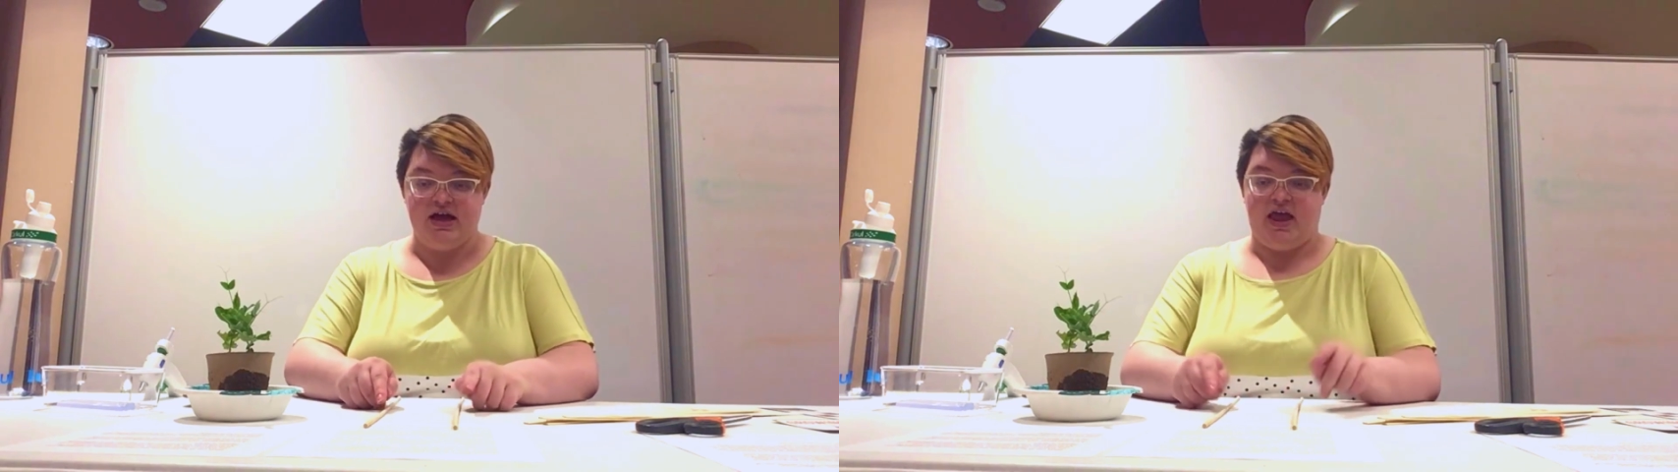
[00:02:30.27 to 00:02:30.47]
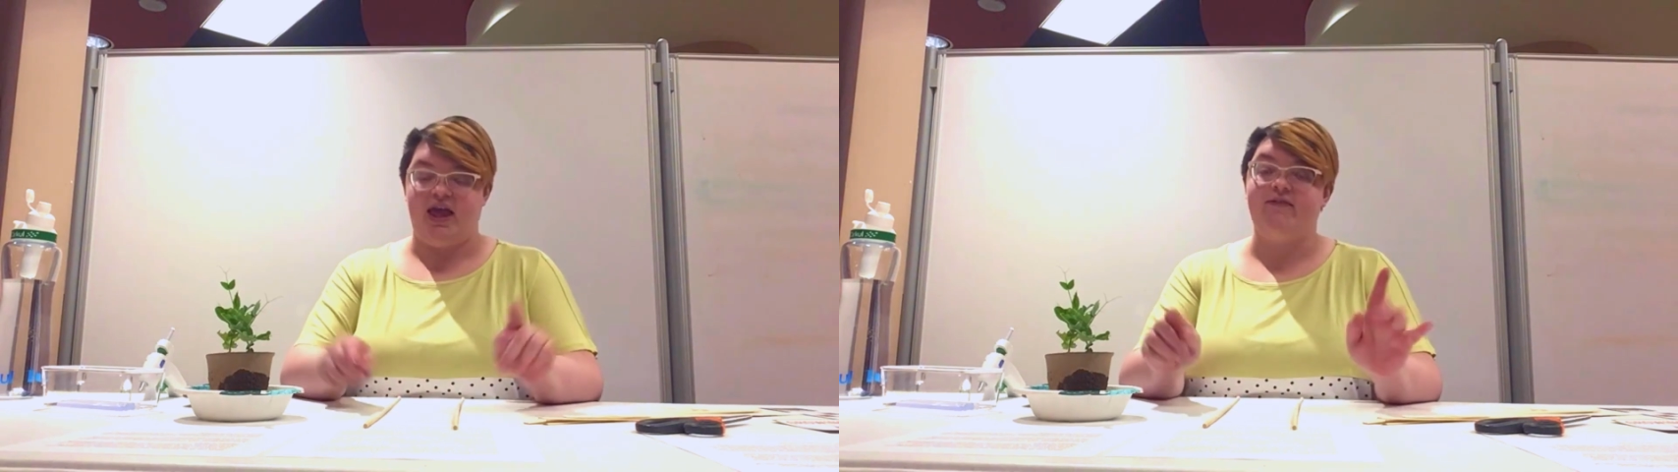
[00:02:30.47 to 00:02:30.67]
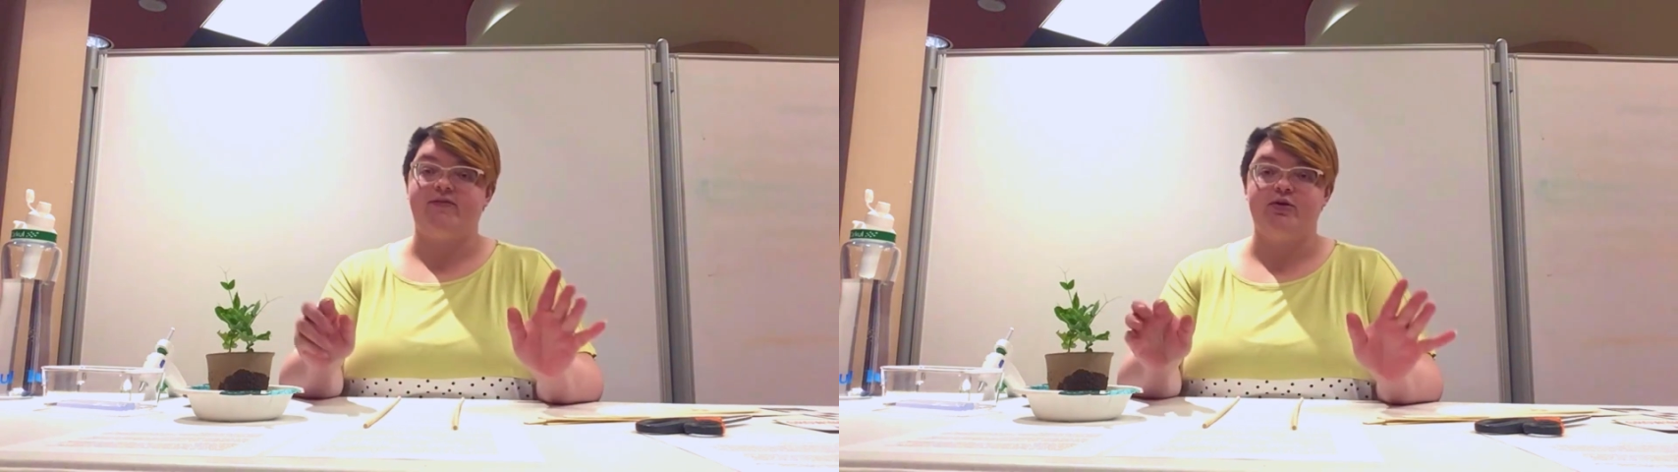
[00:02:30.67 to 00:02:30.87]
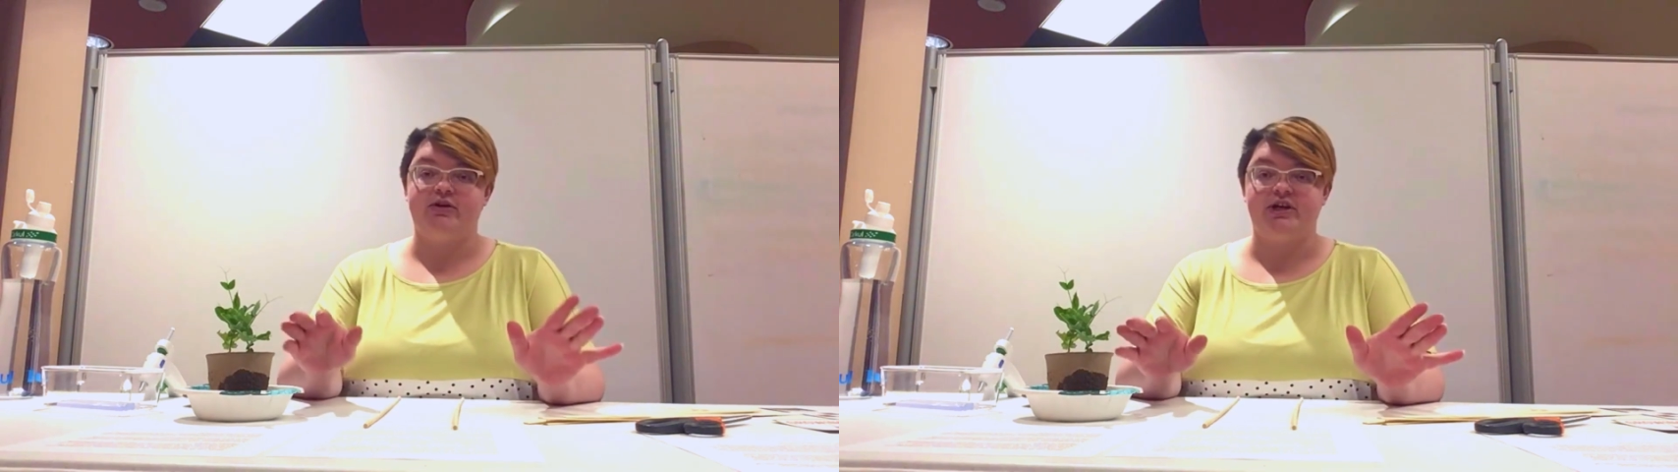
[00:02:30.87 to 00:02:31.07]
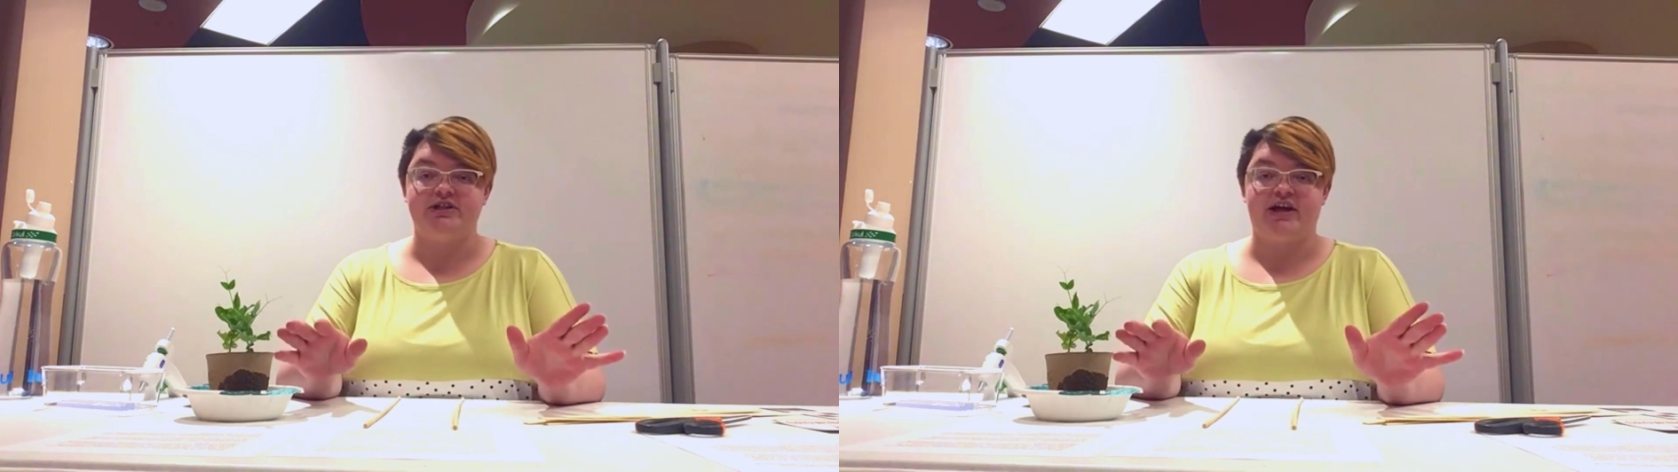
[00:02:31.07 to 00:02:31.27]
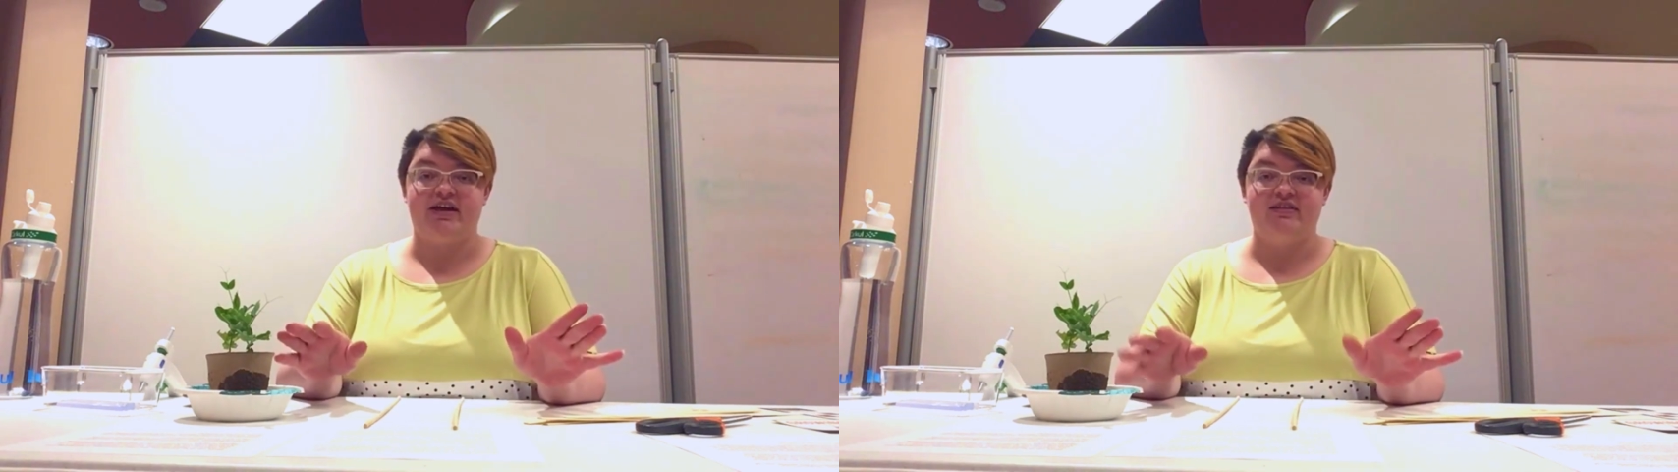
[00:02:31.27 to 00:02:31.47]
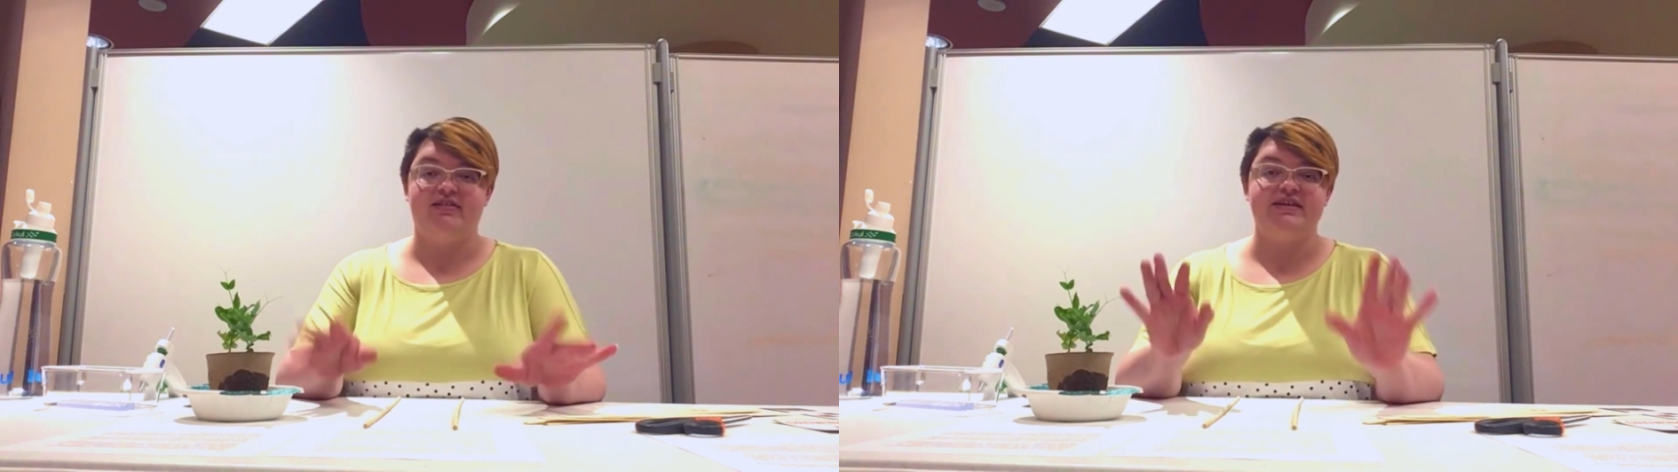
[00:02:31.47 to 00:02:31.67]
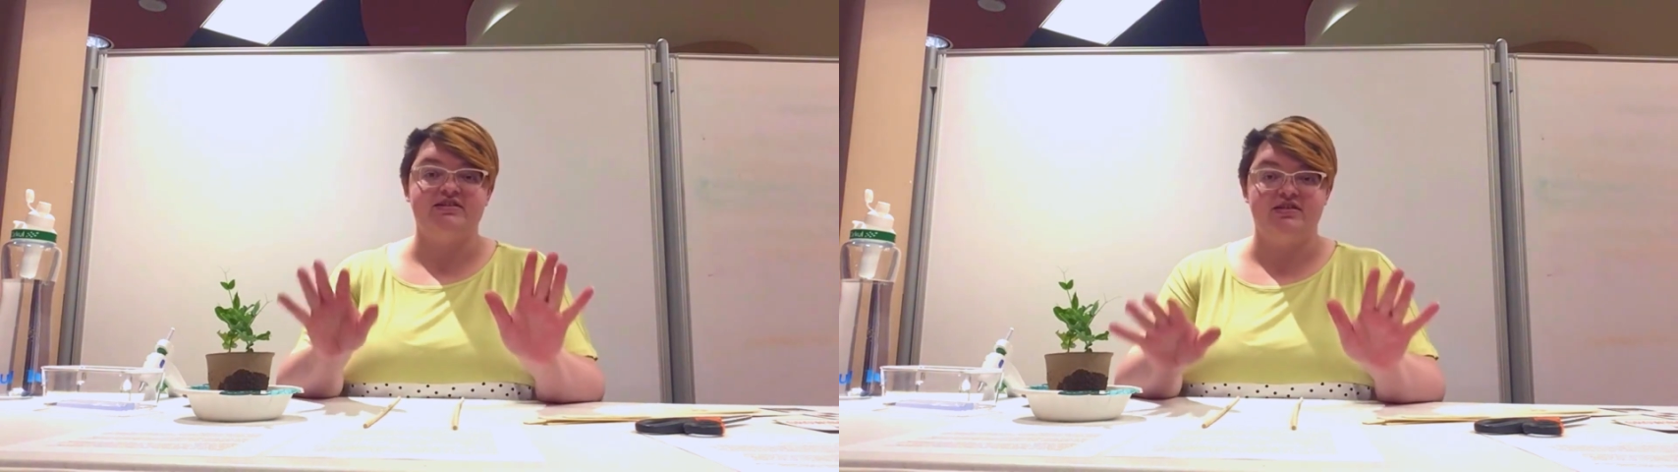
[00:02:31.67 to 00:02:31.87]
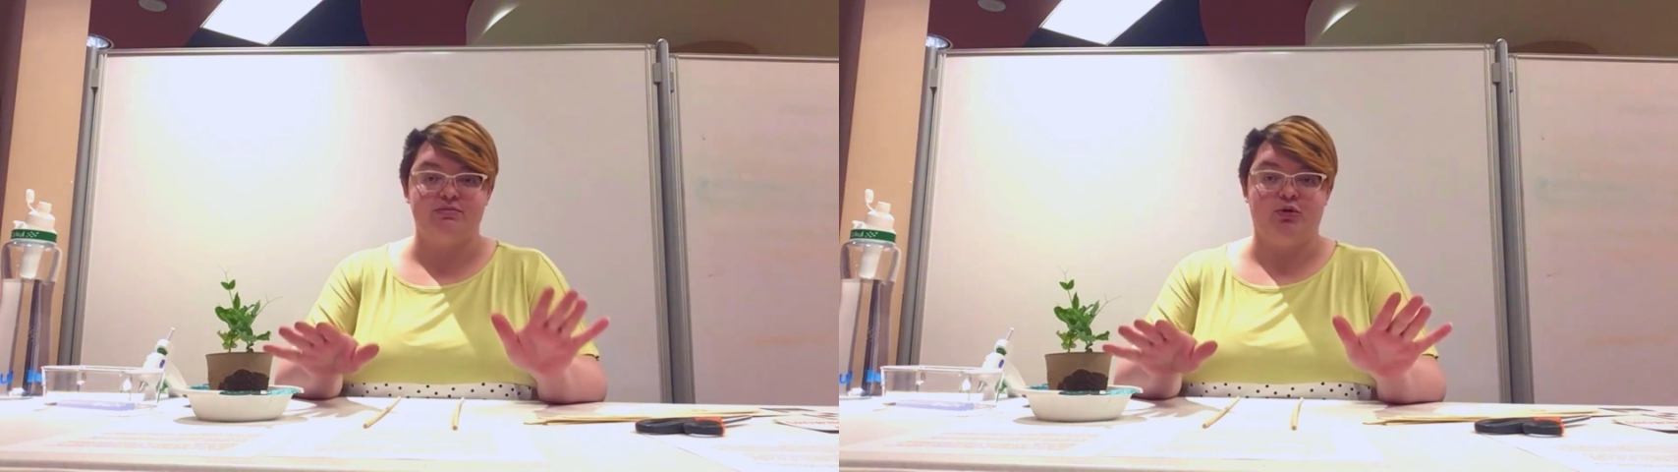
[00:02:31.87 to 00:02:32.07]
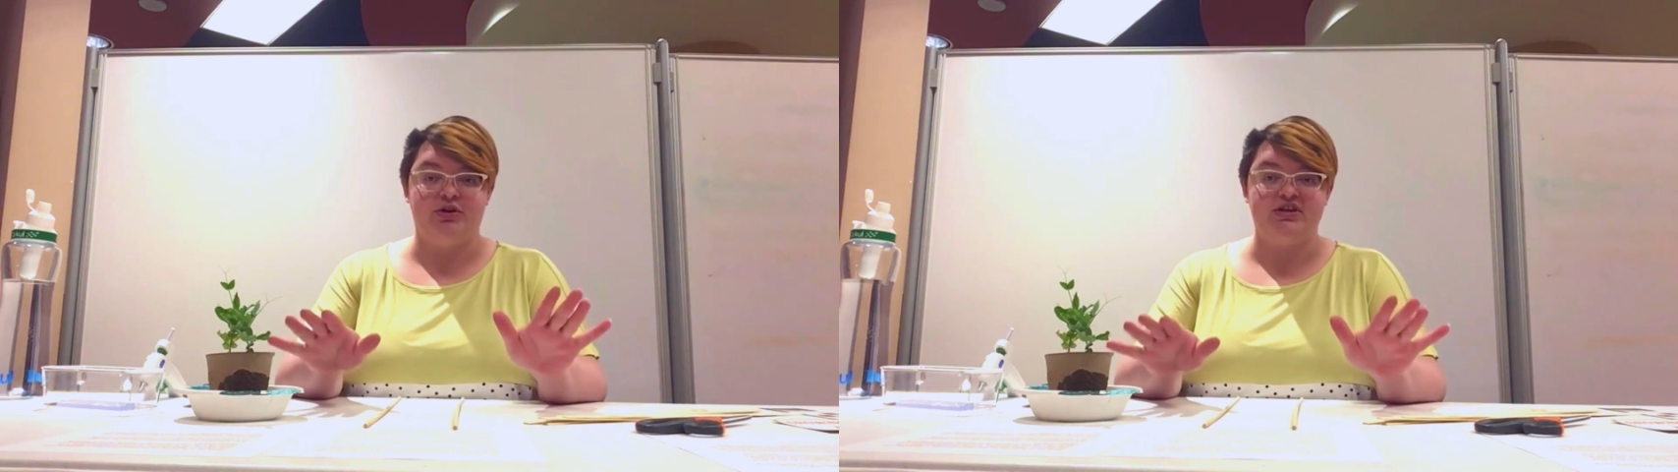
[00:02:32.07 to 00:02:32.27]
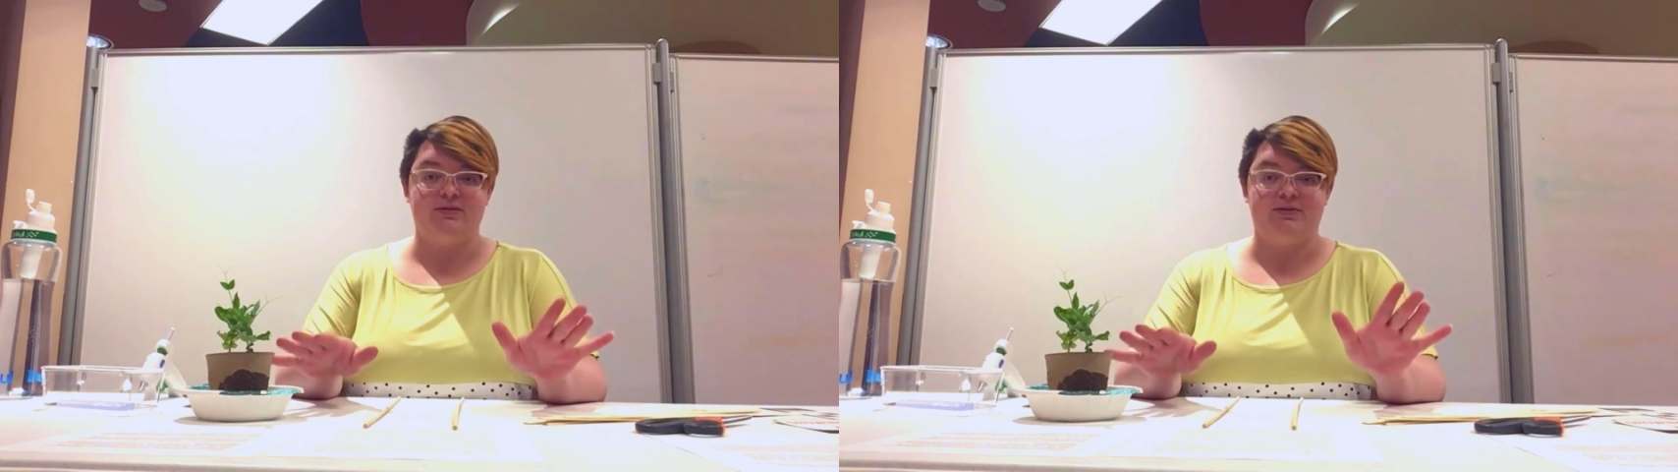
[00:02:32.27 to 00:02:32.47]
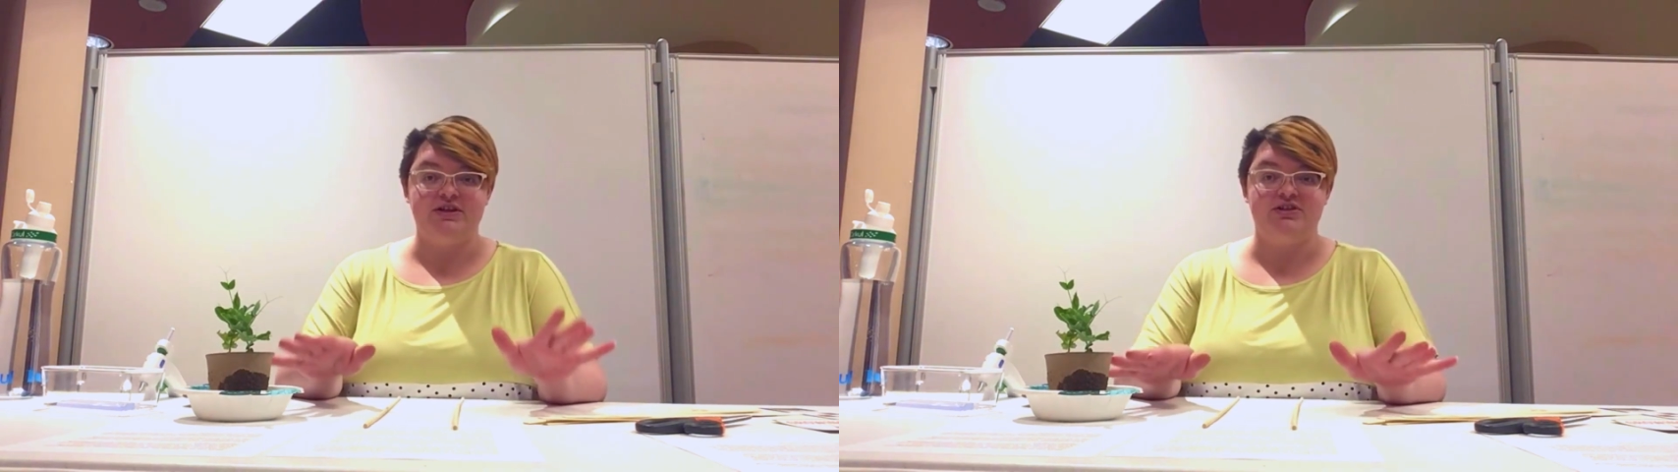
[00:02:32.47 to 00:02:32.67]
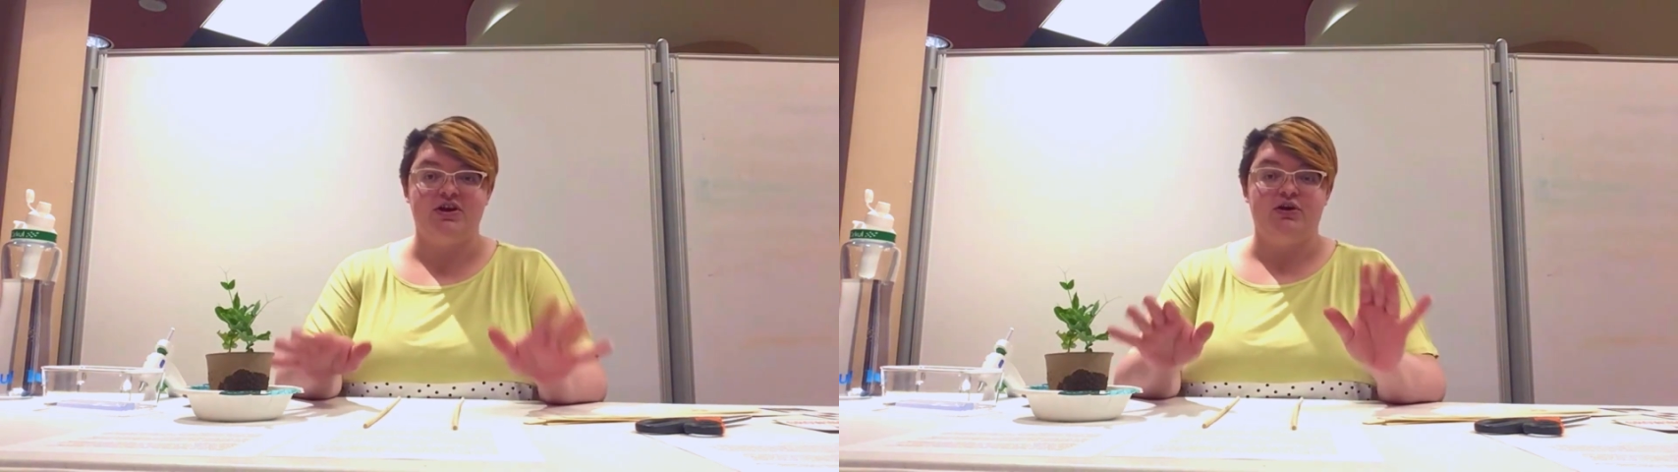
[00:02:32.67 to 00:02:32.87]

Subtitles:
If you are a child, this is the point at which